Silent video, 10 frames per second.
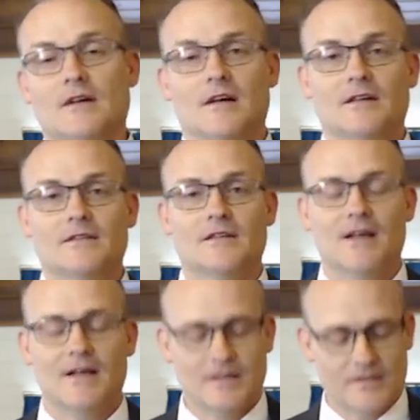
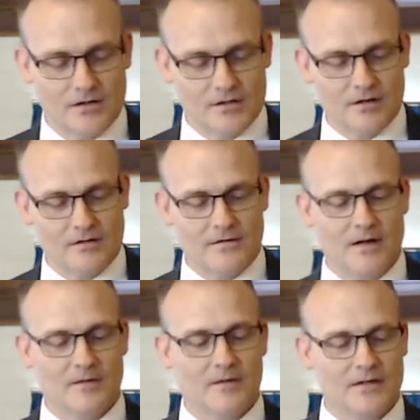today as our church
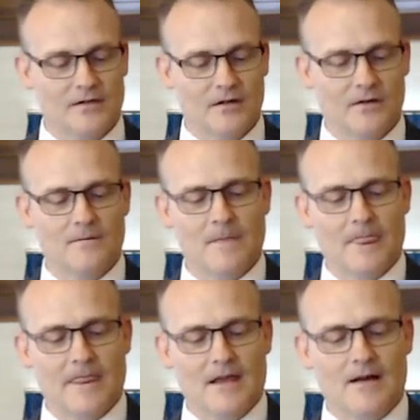family. So
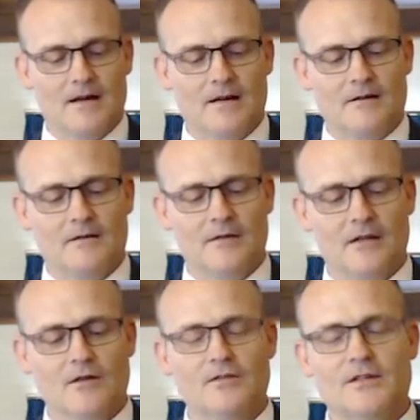um, in
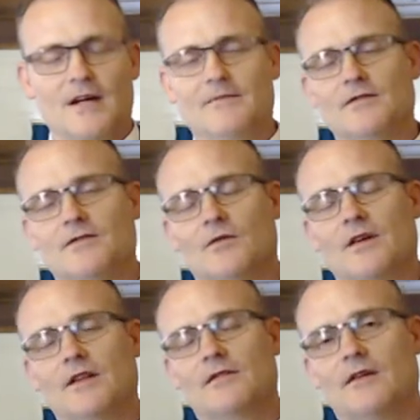Luke chapter
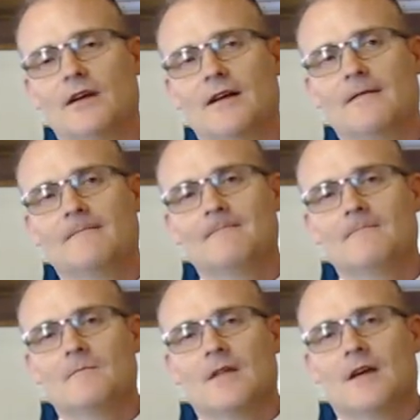23
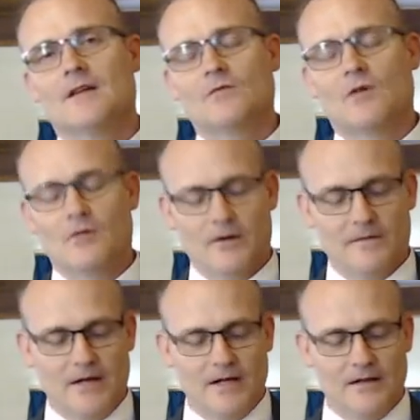is where we're going to
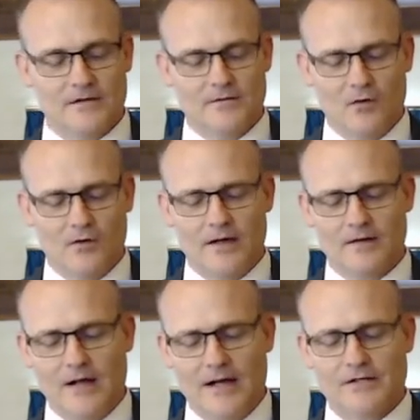be this morning.
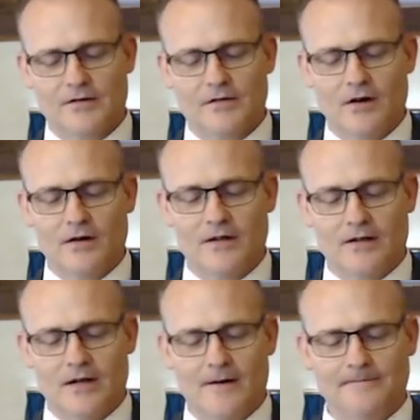As you're turning
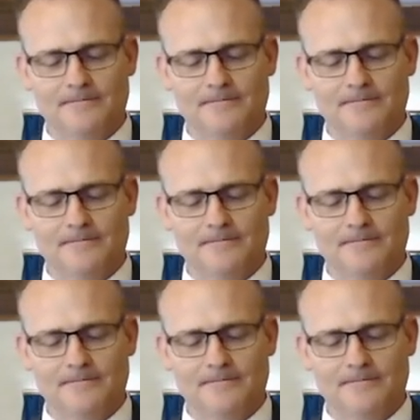there,